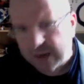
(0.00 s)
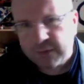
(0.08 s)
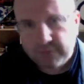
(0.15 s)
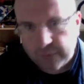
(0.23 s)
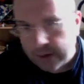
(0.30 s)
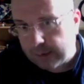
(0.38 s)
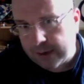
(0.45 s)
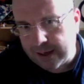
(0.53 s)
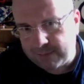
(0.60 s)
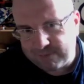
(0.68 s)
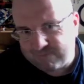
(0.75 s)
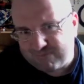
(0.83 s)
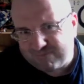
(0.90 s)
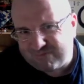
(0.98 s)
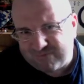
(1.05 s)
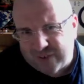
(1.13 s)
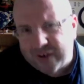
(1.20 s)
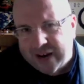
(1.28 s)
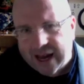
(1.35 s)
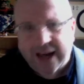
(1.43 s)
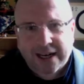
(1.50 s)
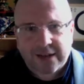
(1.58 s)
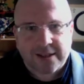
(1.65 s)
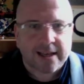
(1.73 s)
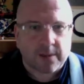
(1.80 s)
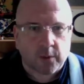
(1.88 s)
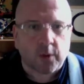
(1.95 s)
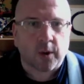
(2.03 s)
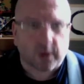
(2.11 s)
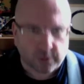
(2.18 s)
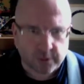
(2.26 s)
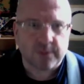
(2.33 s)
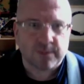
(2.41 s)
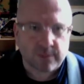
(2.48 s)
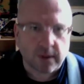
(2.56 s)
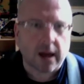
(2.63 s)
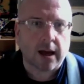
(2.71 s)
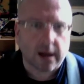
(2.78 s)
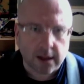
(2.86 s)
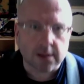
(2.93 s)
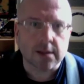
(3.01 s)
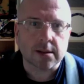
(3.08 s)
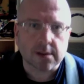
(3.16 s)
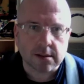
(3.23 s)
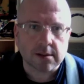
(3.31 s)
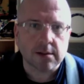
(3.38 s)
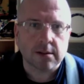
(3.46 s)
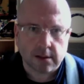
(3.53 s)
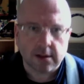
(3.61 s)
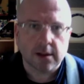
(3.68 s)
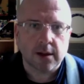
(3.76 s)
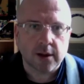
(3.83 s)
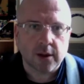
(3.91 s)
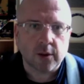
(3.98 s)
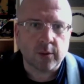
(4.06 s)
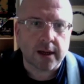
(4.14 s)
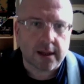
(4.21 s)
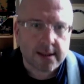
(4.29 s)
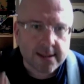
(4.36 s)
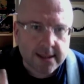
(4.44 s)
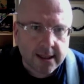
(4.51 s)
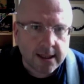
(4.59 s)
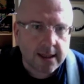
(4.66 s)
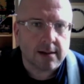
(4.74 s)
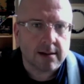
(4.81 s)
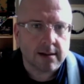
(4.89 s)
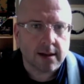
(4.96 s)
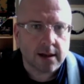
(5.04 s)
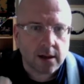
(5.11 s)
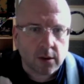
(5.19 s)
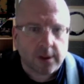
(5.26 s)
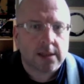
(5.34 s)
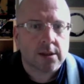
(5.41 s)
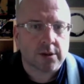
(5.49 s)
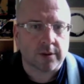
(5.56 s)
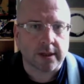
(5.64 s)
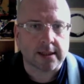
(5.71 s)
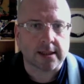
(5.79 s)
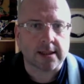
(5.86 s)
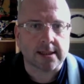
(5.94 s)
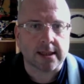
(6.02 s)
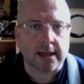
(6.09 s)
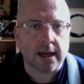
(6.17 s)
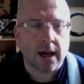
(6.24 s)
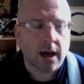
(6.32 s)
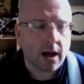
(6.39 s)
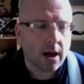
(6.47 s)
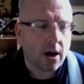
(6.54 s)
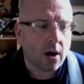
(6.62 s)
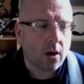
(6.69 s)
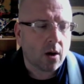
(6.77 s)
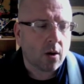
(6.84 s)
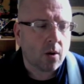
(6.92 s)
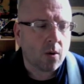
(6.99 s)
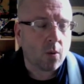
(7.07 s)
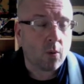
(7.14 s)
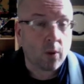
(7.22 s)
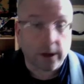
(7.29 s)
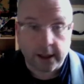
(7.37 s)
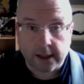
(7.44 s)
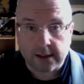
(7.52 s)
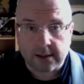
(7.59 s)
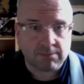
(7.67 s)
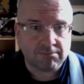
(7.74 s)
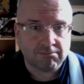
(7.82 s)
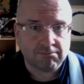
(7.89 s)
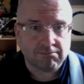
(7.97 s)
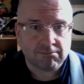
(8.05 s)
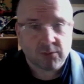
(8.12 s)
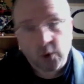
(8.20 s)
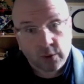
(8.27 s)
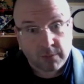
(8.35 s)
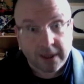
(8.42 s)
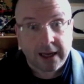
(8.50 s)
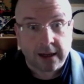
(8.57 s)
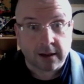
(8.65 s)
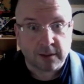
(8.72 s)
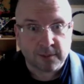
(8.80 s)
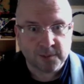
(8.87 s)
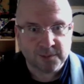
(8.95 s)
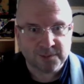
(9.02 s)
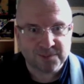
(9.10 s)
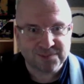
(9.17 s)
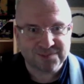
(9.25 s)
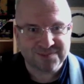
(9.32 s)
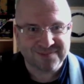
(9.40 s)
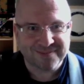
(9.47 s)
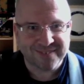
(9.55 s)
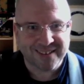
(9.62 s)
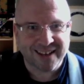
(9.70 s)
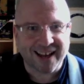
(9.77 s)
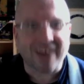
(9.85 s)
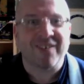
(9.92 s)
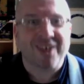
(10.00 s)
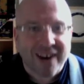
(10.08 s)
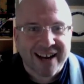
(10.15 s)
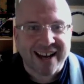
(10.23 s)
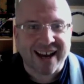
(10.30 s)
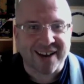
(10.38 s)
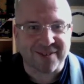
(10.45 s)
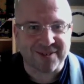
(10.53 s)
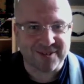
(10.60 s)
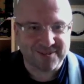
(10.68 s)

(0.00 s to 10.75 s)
Very likely the same quote. And we look into it and see what it could mean. Have a great life.